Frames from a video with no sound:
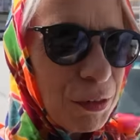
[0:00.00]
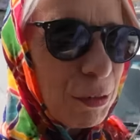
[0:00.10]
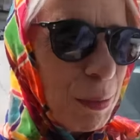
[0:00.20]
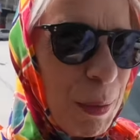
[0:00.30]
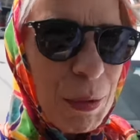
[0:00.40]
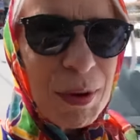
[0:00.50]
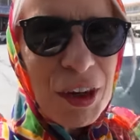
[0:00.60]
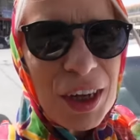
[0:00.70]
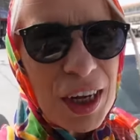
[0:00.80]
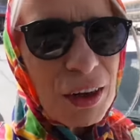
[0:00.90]
remember when
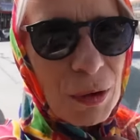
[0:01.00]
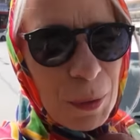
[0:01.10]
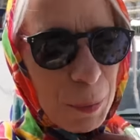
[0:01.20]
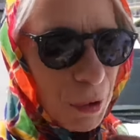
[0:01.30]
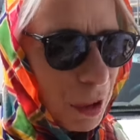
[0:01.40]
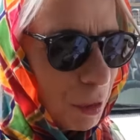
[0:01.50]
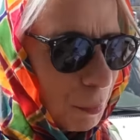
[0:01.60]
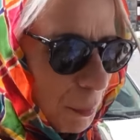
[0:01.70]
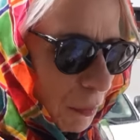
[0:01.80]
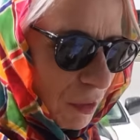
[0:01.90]
you're here, hear people
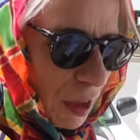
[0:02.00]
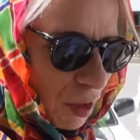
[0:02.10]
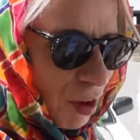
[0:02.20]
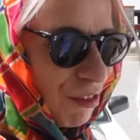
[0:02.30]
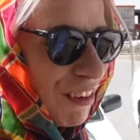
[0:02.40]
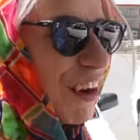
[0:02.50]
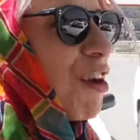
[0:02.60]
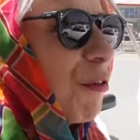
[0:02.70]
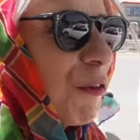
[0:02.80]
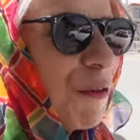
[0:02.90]
say
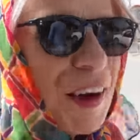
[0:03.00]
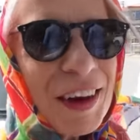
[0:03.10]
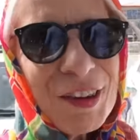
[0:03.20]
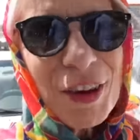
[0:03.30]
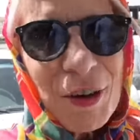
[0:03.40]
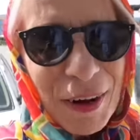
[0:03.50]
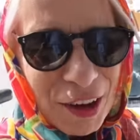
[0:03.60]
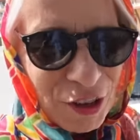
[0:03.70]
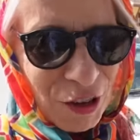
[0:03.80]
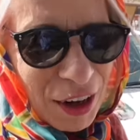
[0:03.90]
referring to a
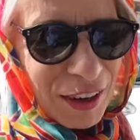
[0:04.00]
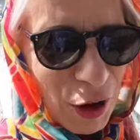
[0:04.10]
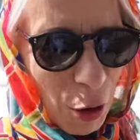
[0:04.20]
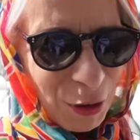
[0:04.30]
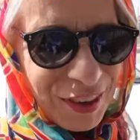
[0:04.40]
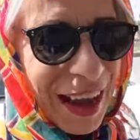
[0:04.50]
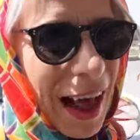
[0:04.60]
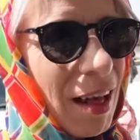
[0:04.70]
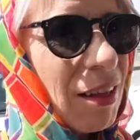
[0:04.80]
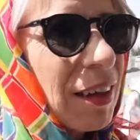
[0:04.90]
restaurant as a
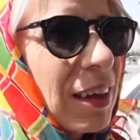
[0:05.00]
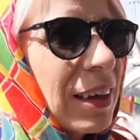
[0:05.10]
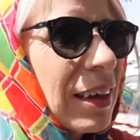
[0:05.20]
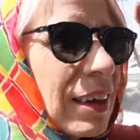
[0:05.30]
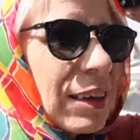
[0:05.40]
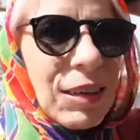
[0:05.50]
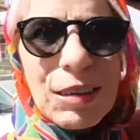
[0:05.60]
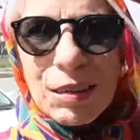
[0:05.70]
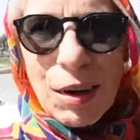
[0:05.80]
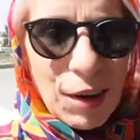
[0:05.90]
hotel.
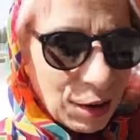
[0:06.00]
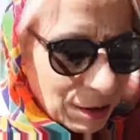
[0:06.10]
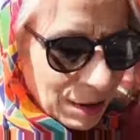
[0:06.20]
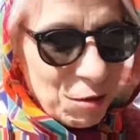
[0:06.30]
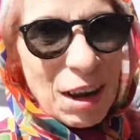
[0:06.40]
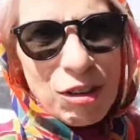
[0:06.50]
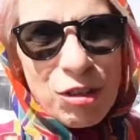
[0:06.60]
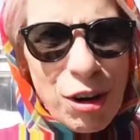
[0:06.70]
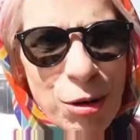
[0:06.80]
So restaurant,